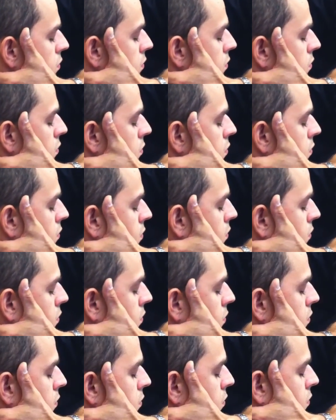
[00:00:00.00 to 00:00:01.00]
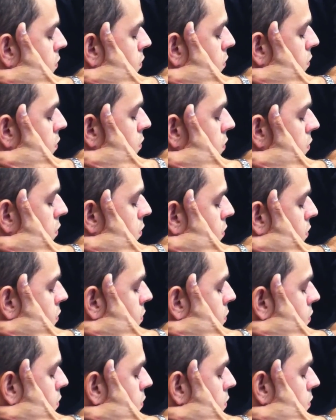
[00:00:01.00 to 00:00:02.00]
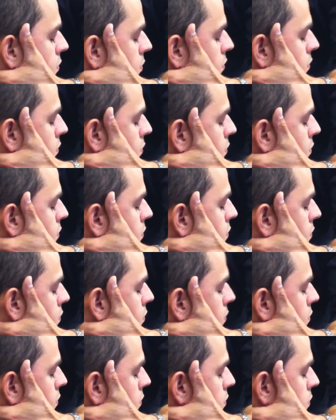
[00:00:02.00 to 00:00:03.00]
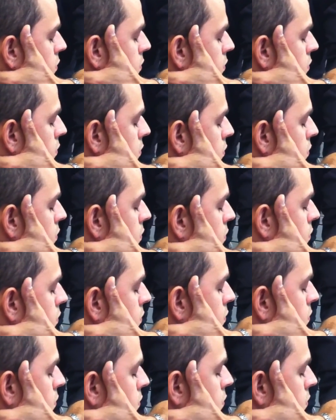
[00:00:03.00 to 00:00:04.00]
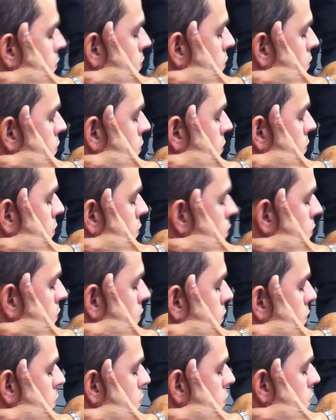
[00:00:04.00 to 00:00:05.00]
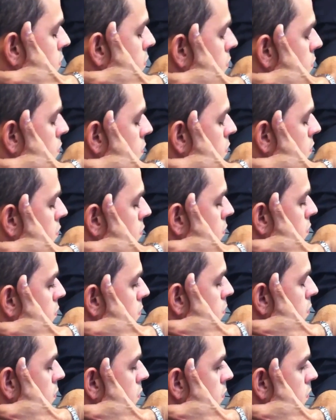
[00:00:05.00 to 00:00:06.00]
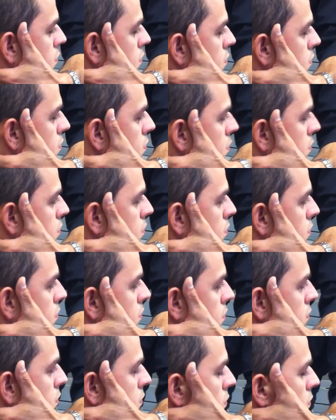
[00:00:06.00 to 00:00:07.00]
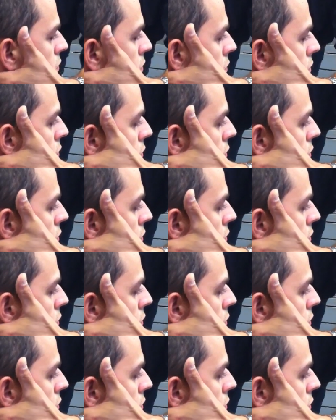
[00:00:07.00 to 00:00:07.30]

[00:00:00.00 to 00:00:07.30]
upper cervical ear area because this is going to assist me with laterally flexing. So we're really doing the same exact motion as before. What